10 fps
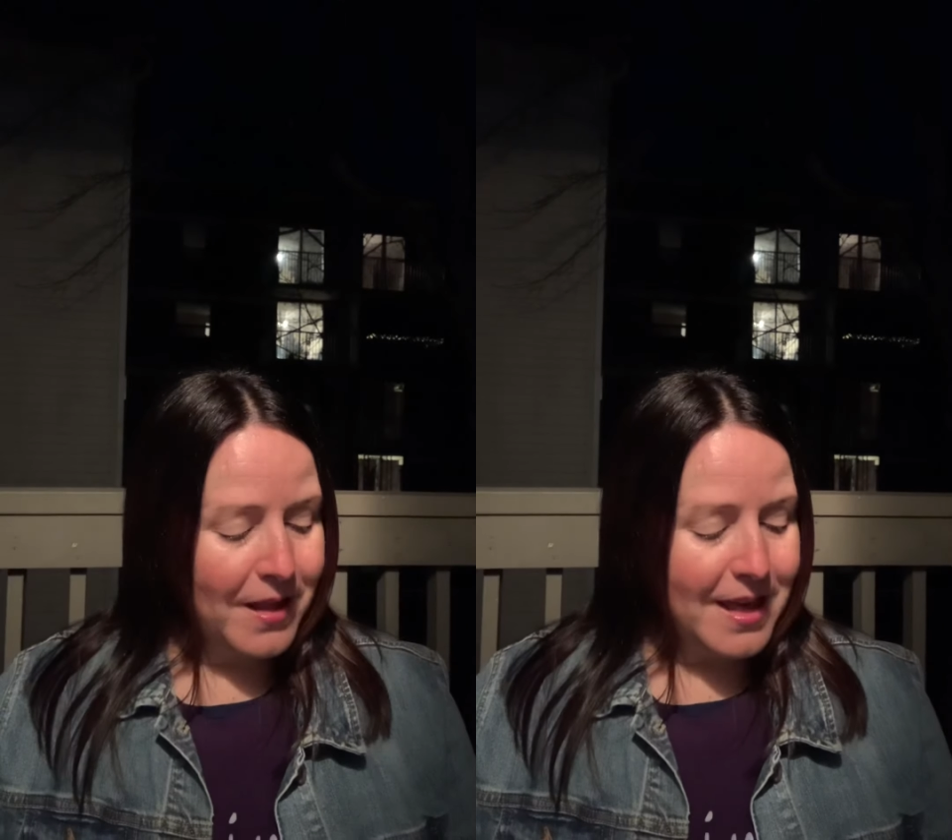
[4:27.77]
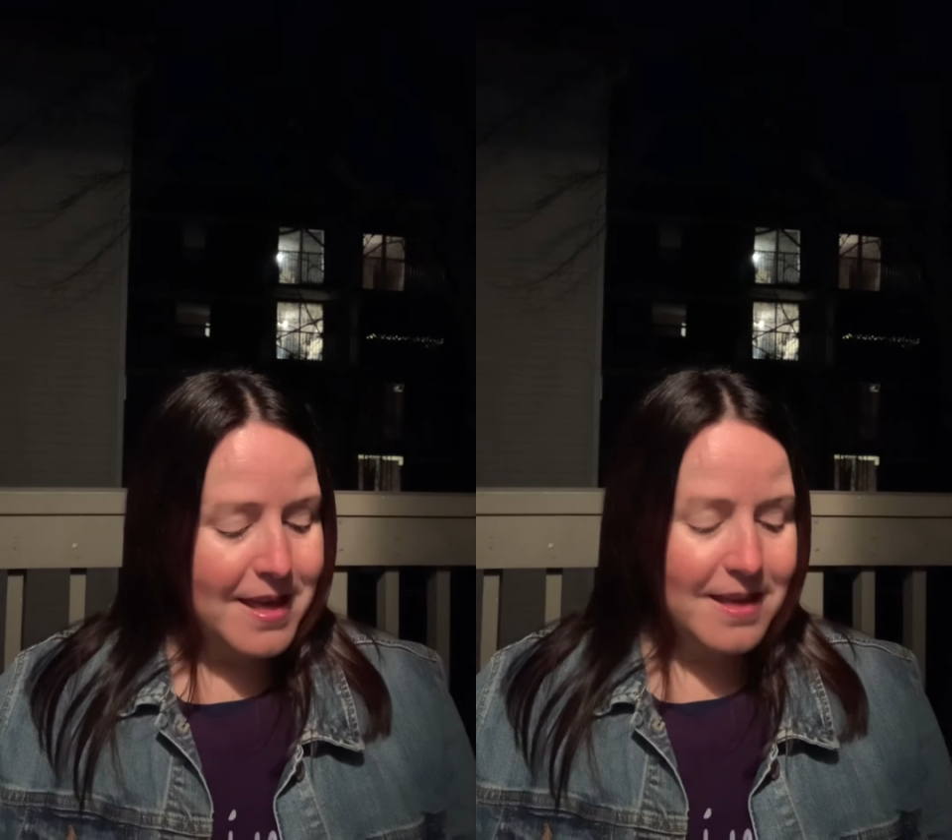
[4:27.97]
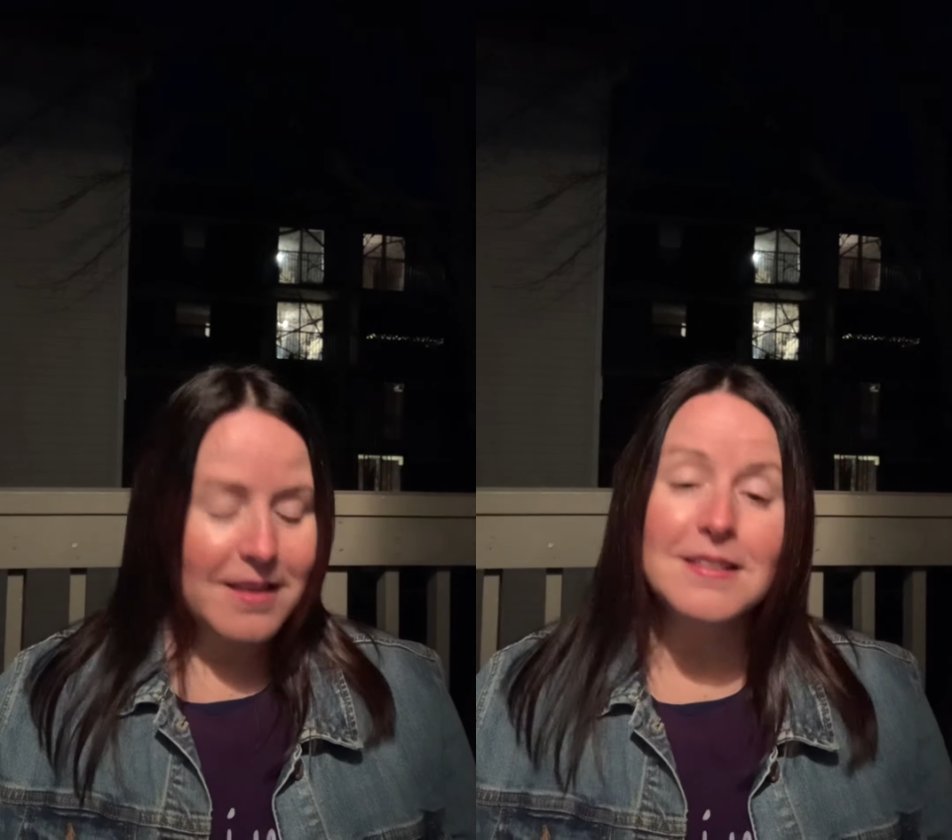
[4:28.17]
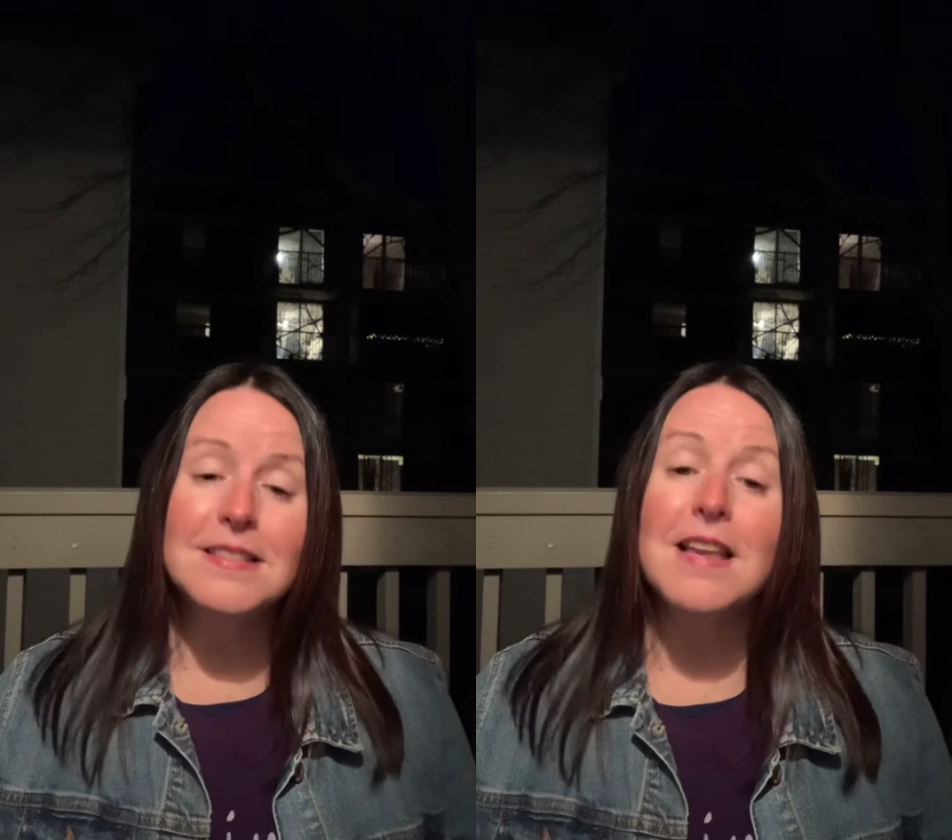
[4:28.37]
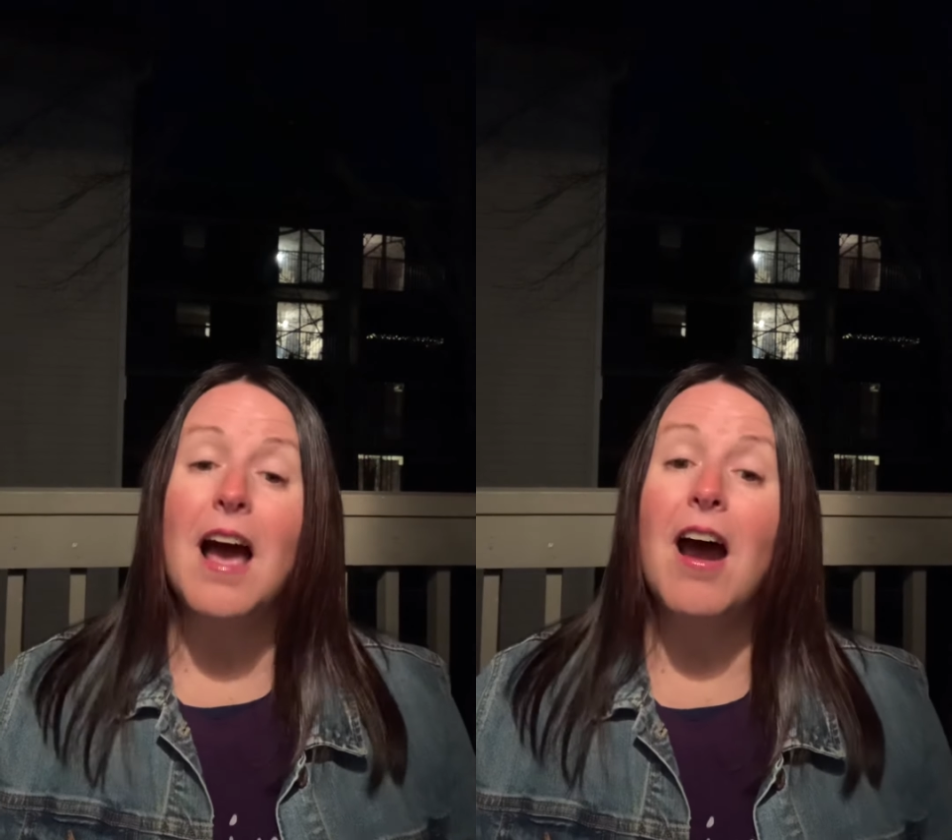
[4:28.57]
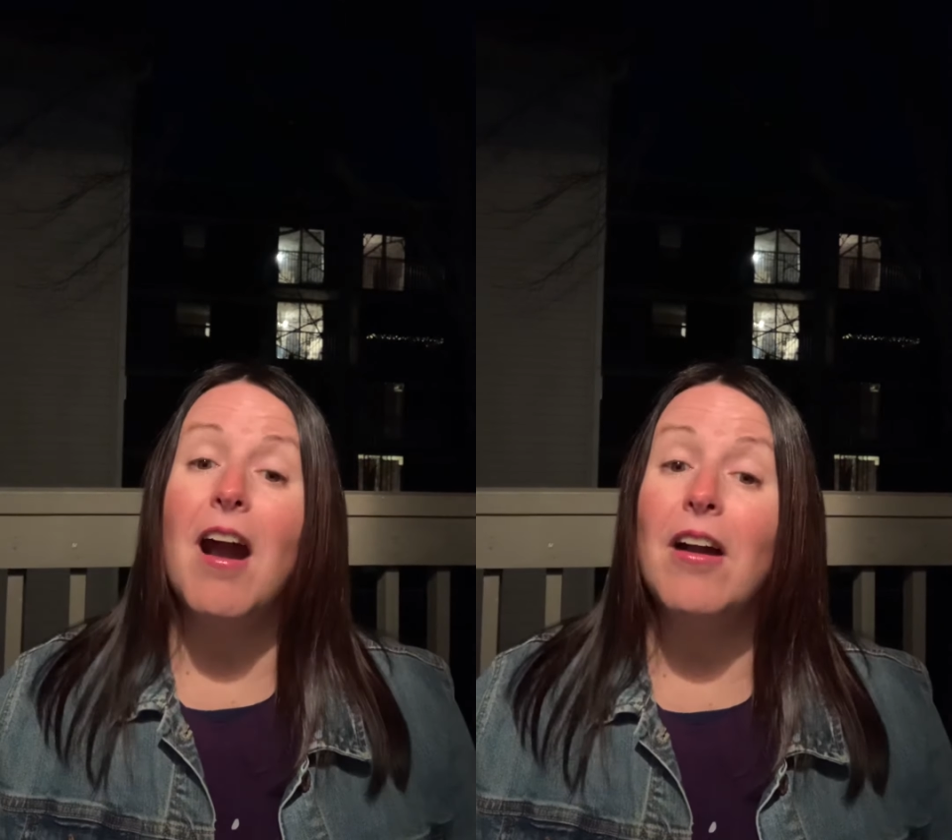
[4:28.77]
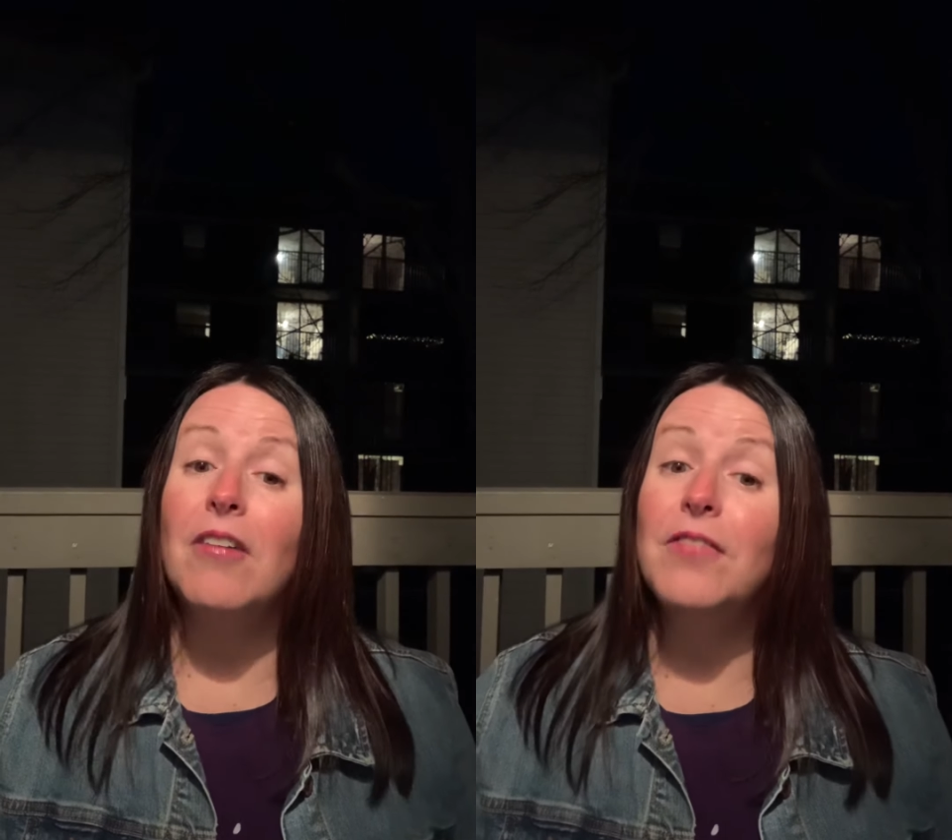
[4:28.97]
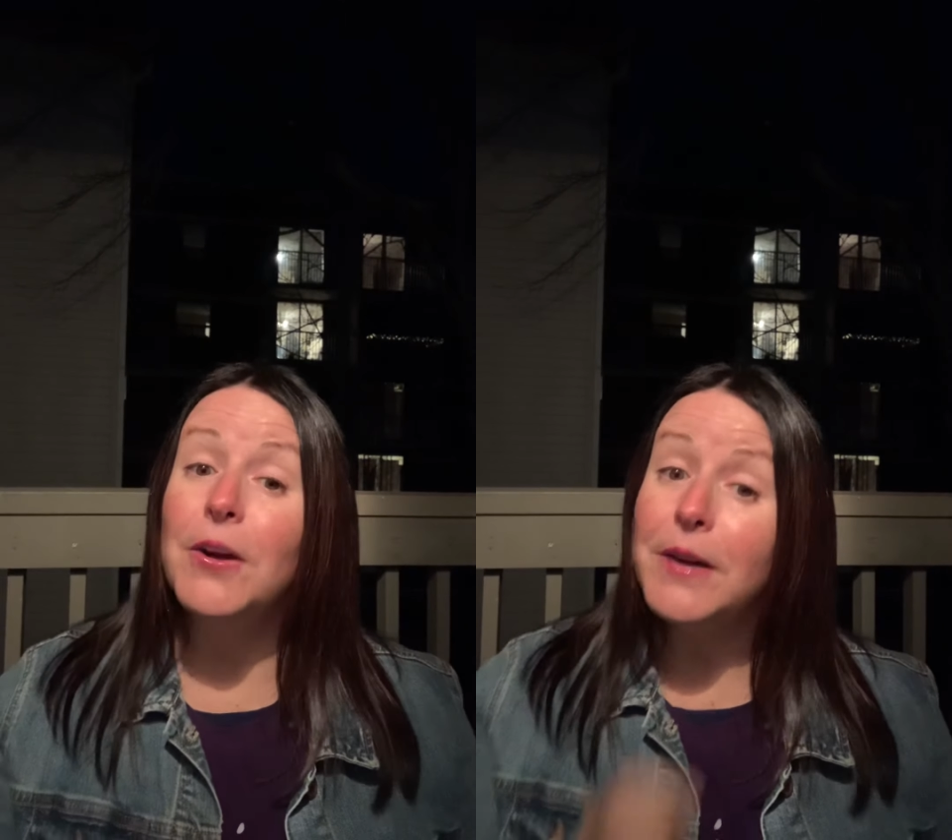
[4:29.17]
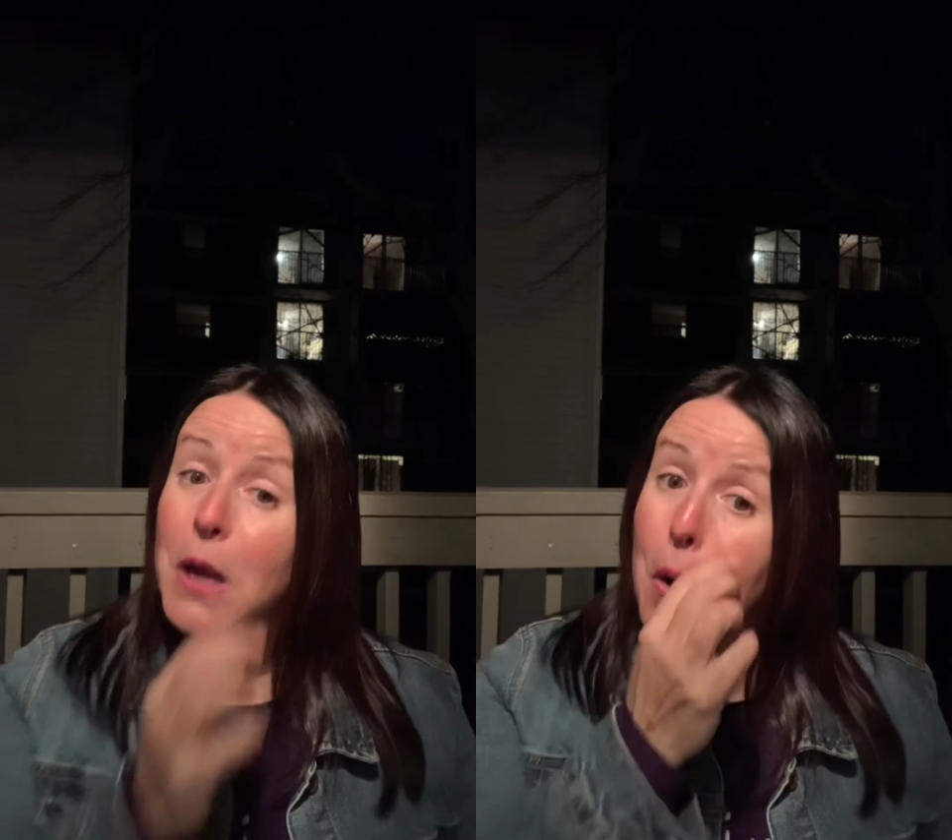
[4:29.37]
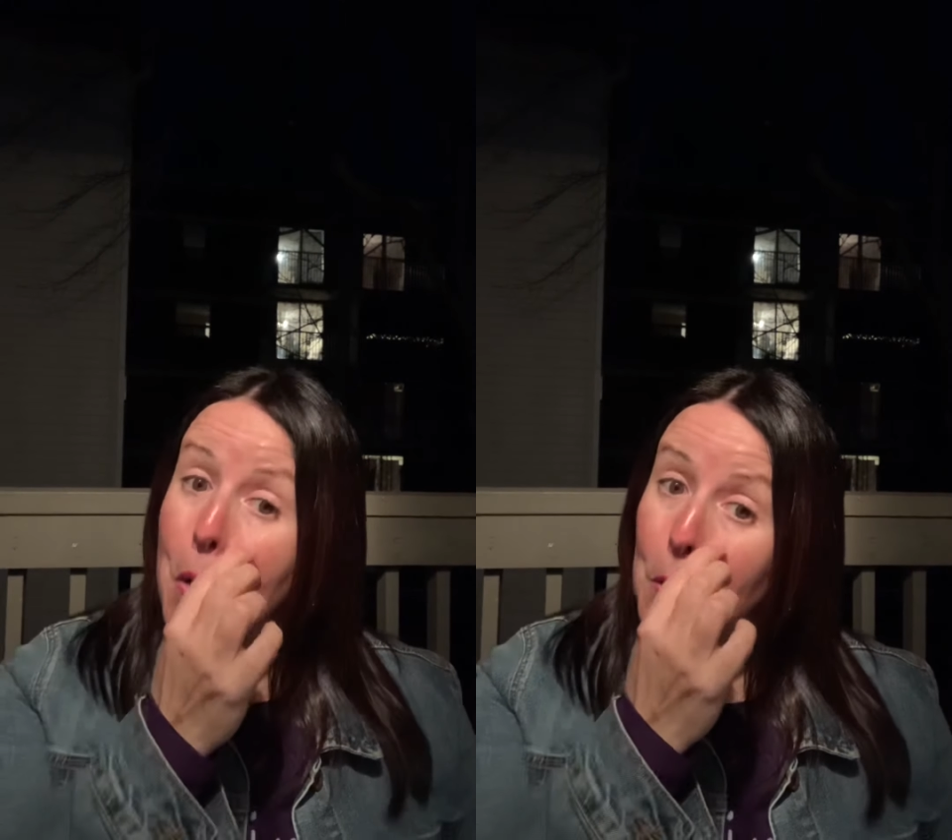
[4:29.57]
is our very
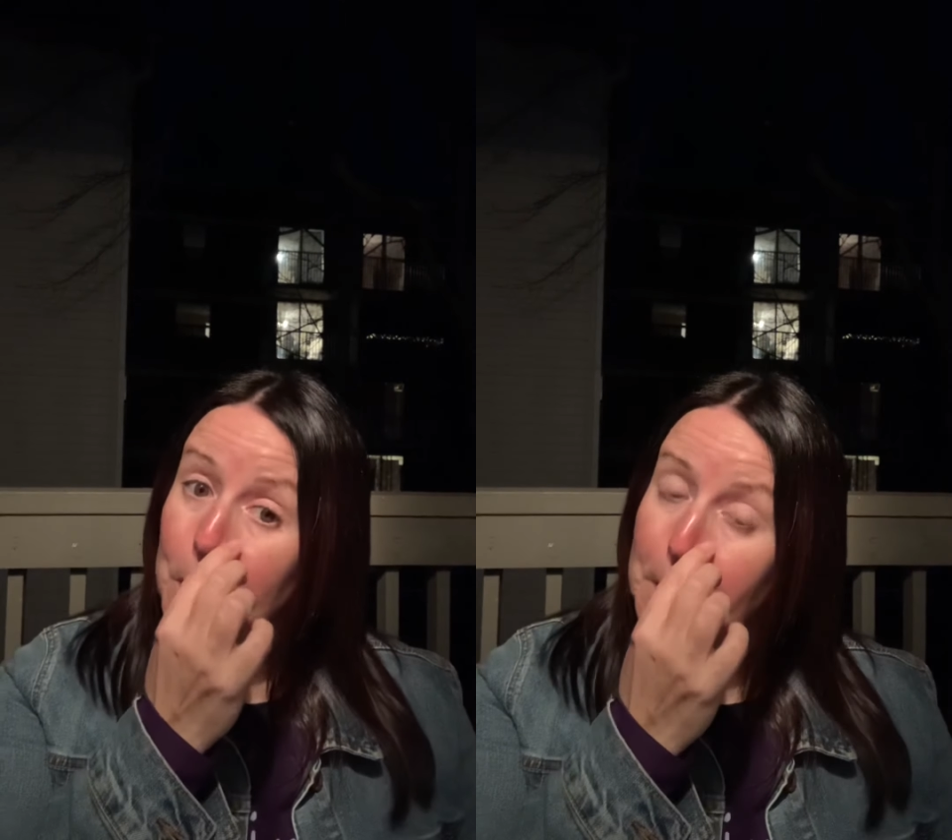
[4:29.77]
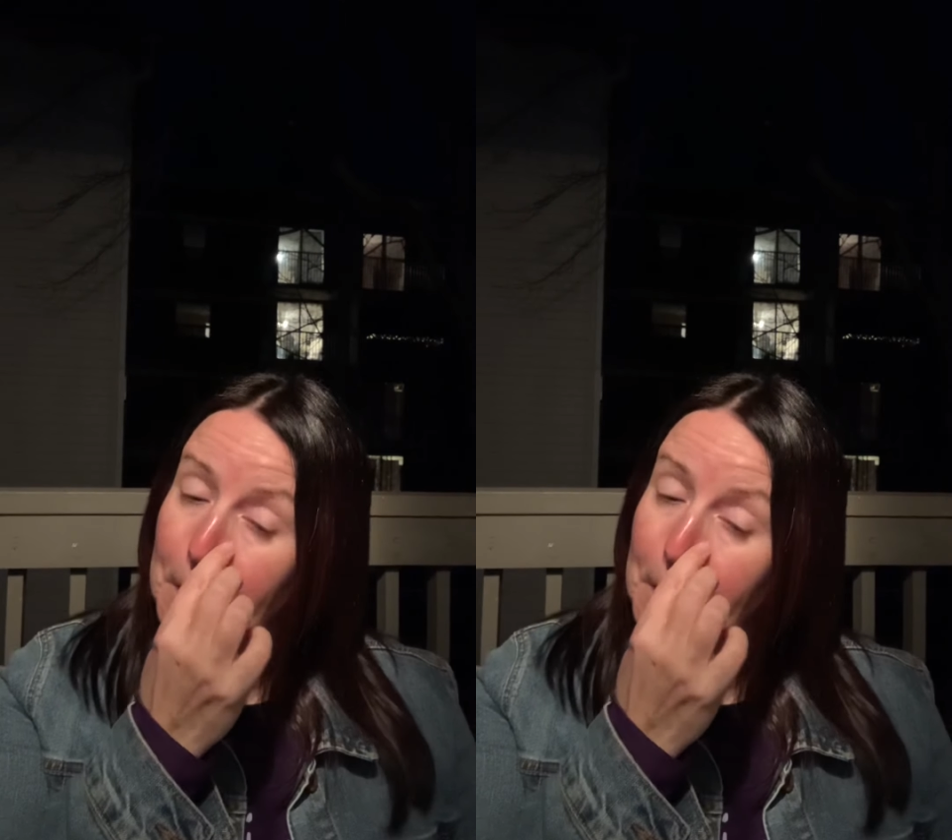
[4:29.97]
own